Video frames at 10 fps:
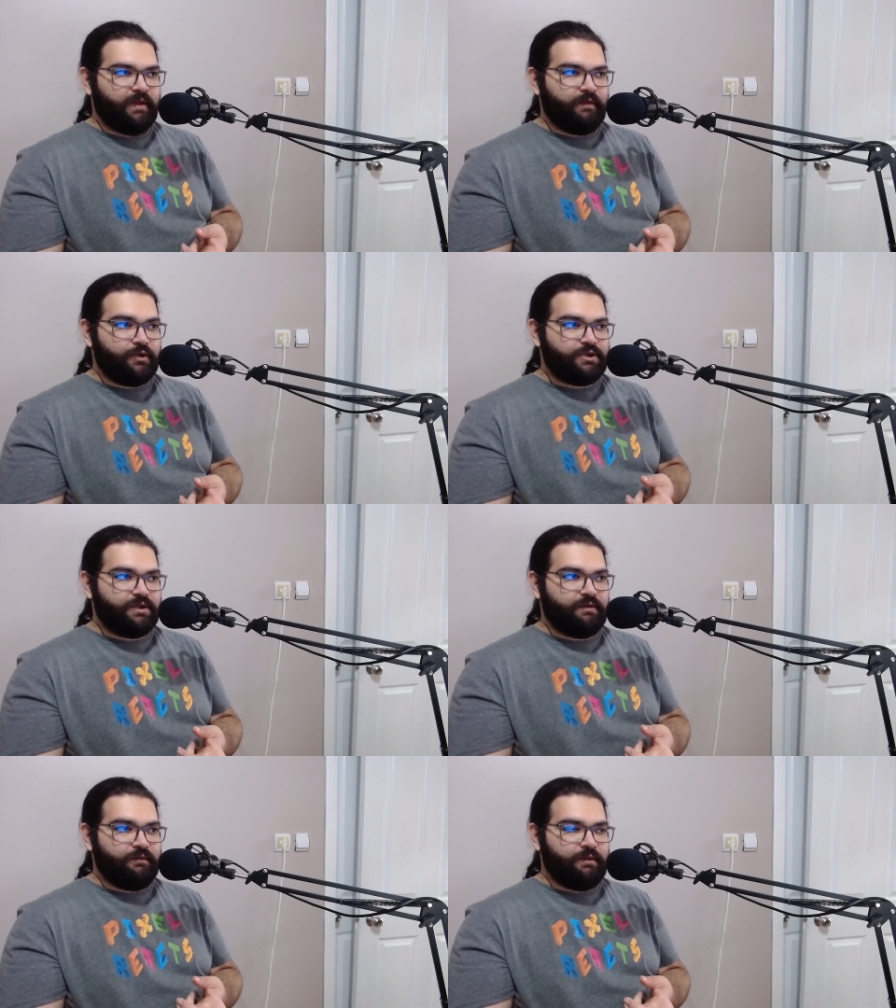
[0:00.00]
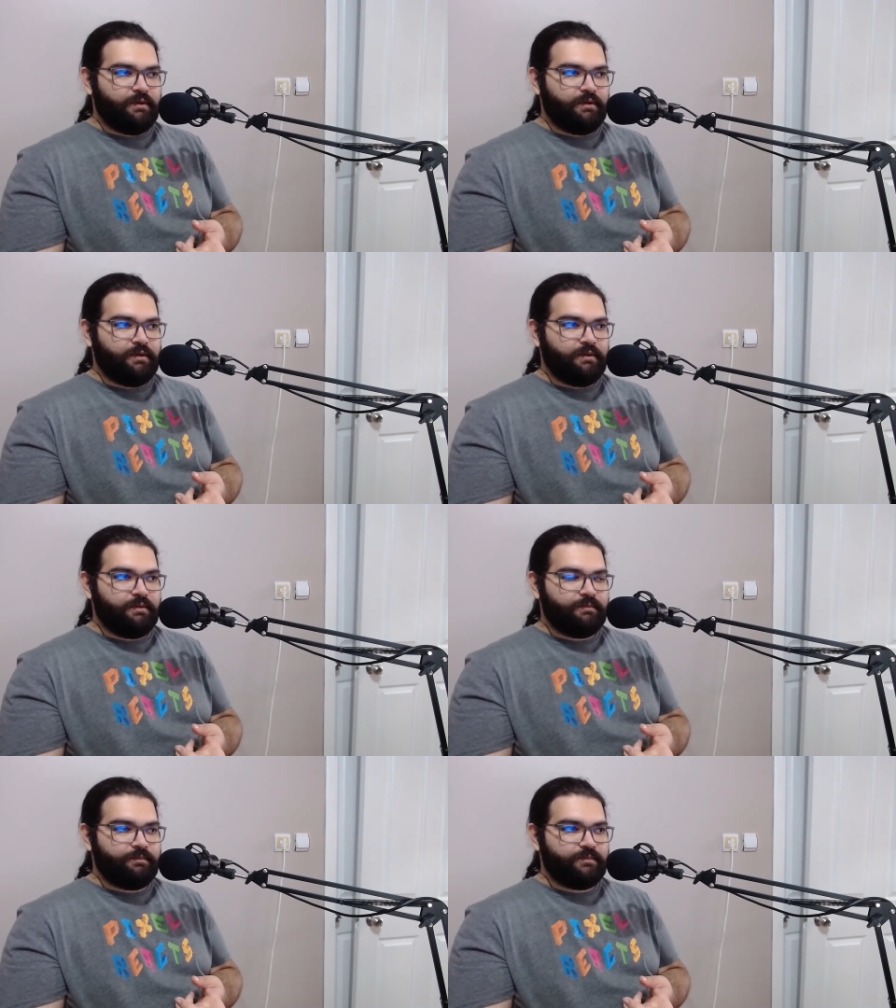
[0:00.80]
watching the
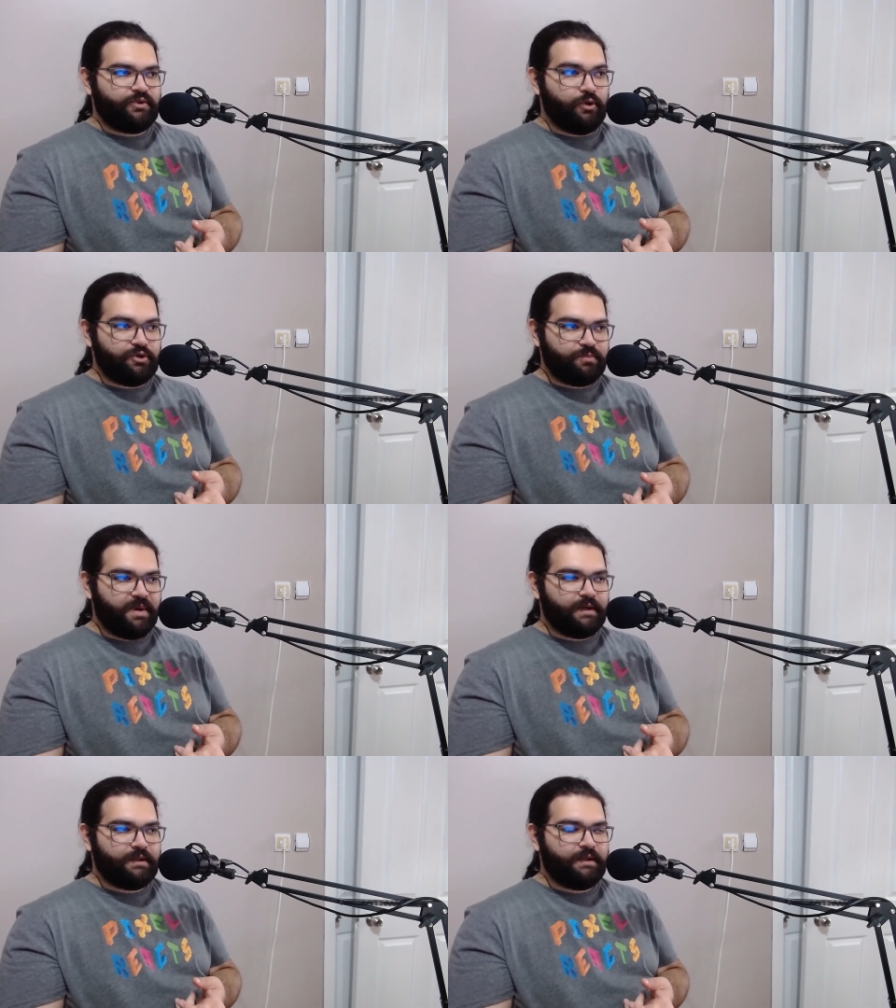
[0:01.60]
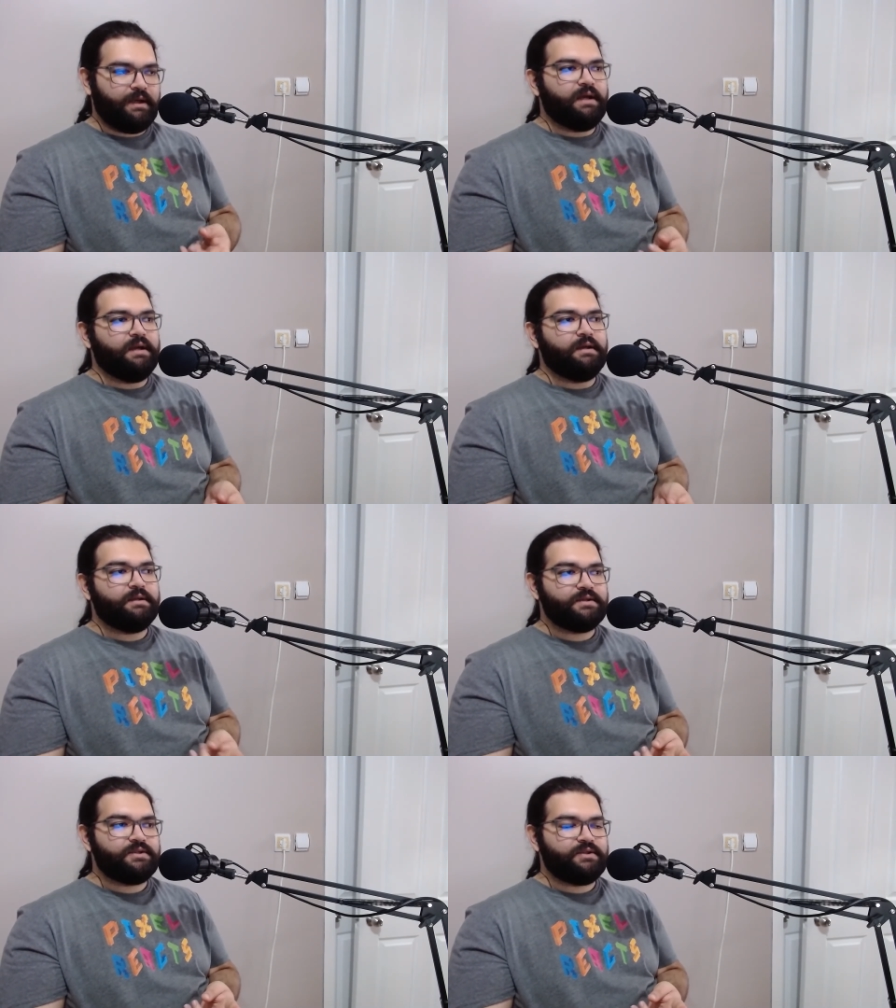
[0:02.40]
uh, search party and
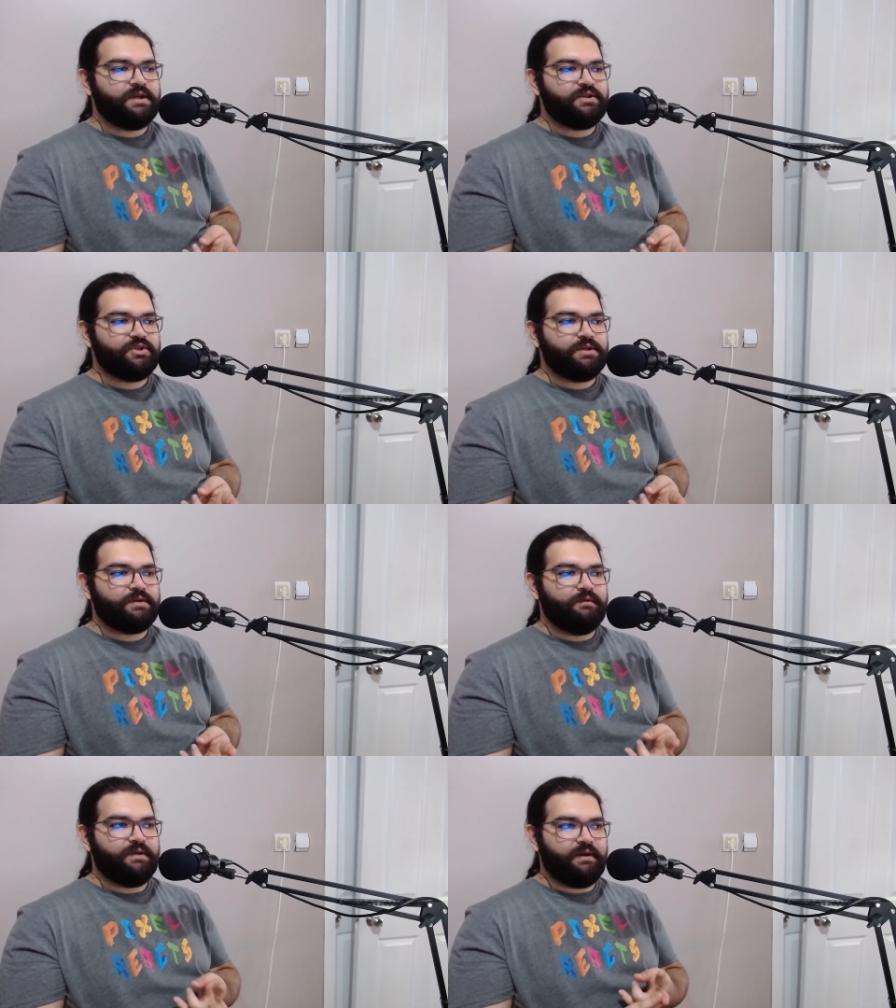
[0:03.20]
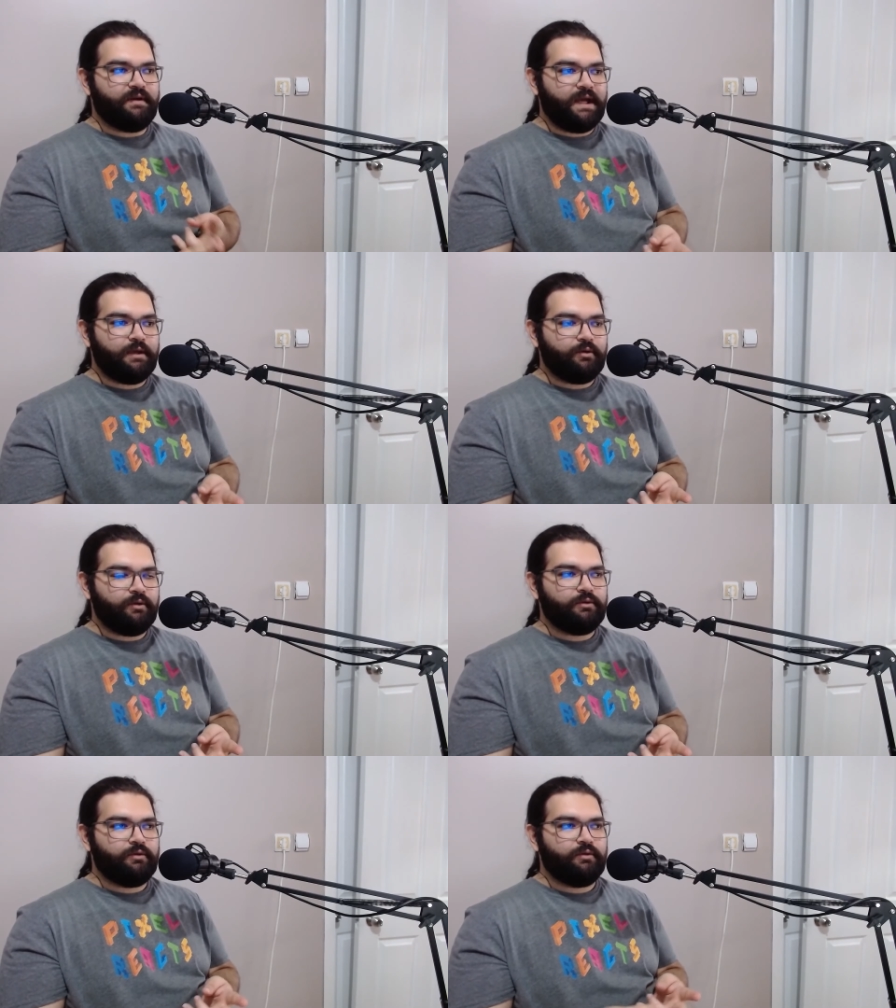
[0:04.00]
another stranger with a
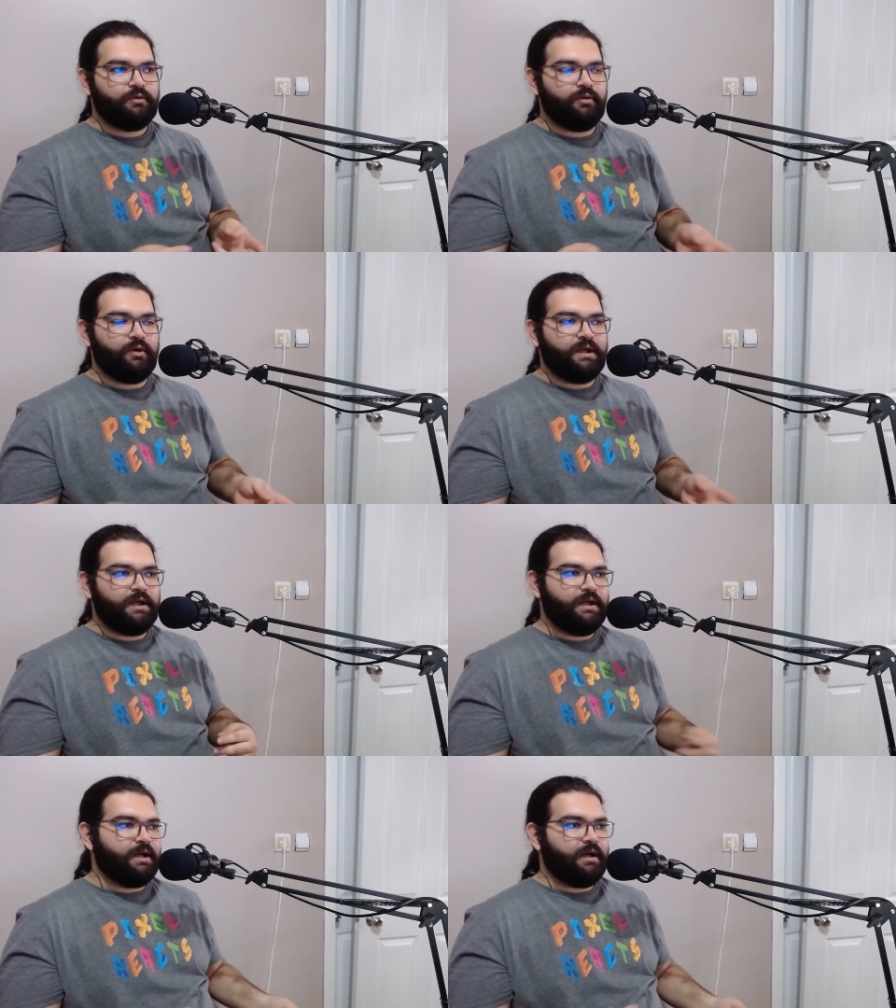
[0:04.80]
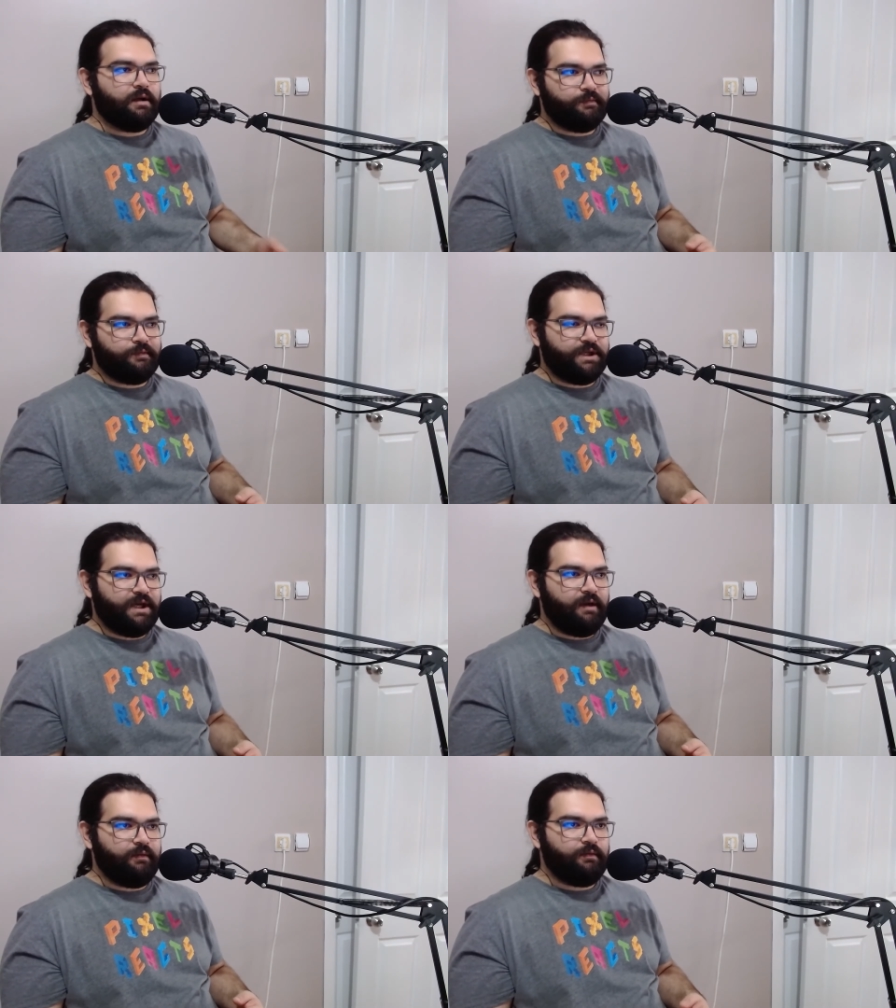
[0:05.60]
raincoat going in and out of the
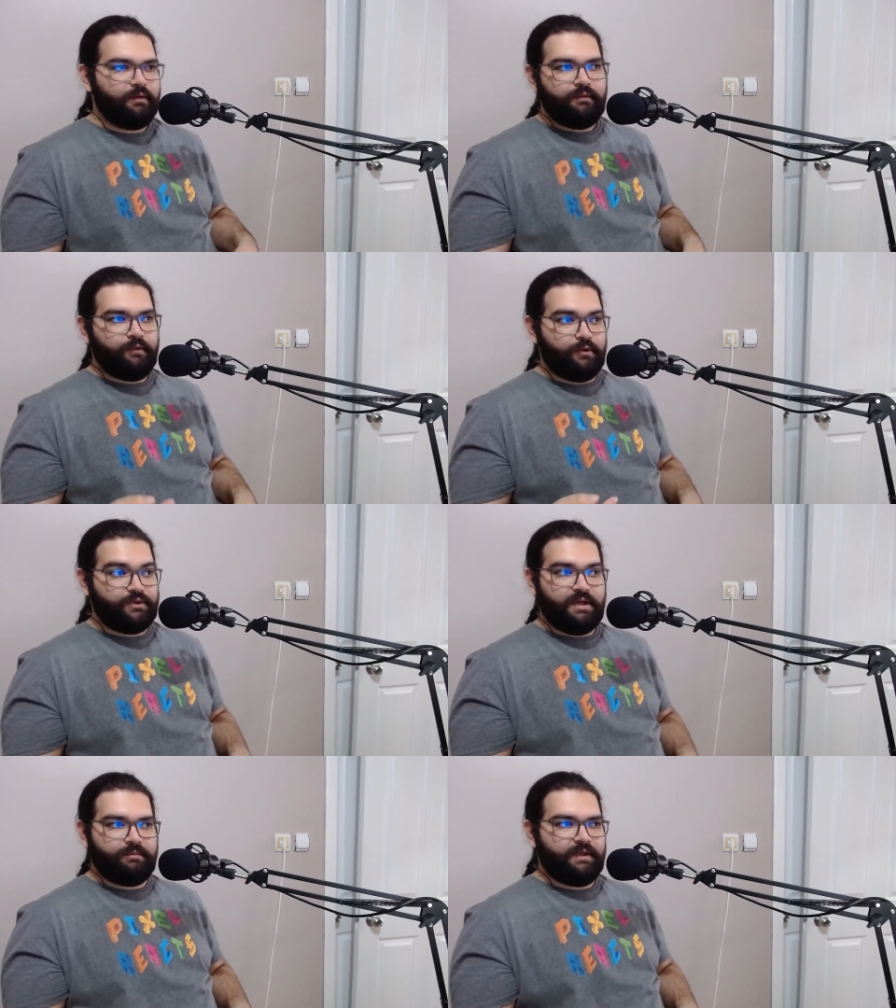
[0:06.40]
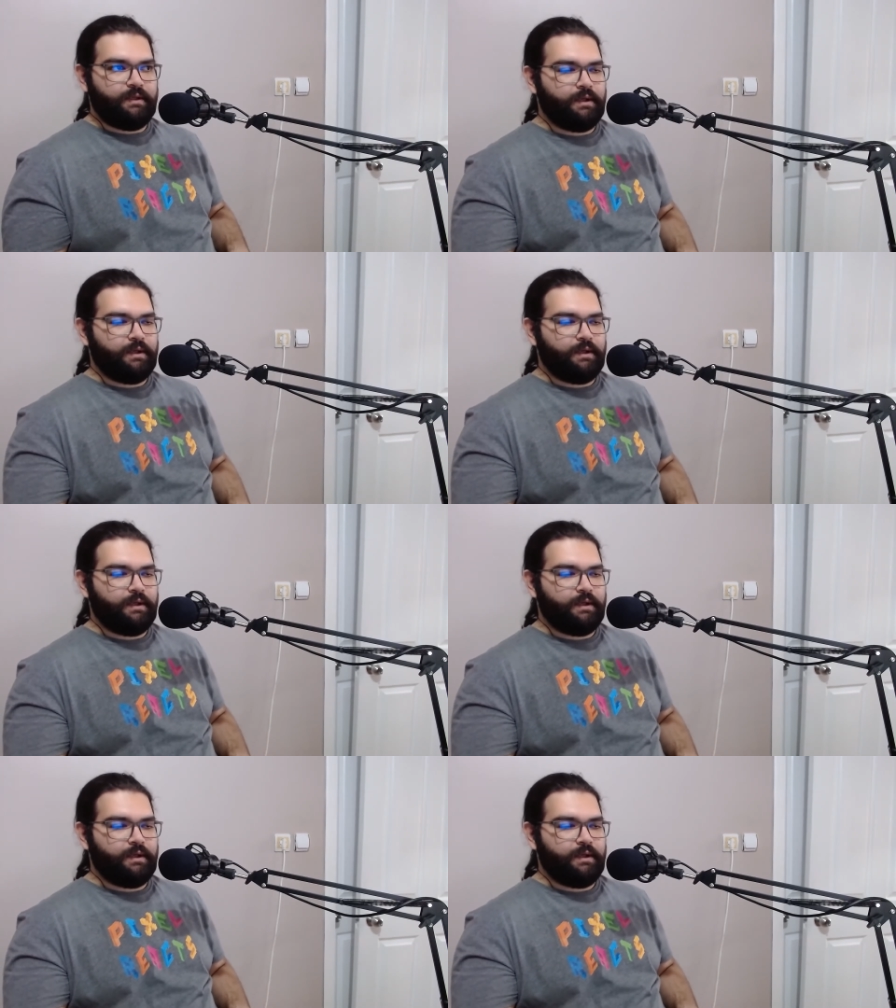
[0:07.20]
cave for something.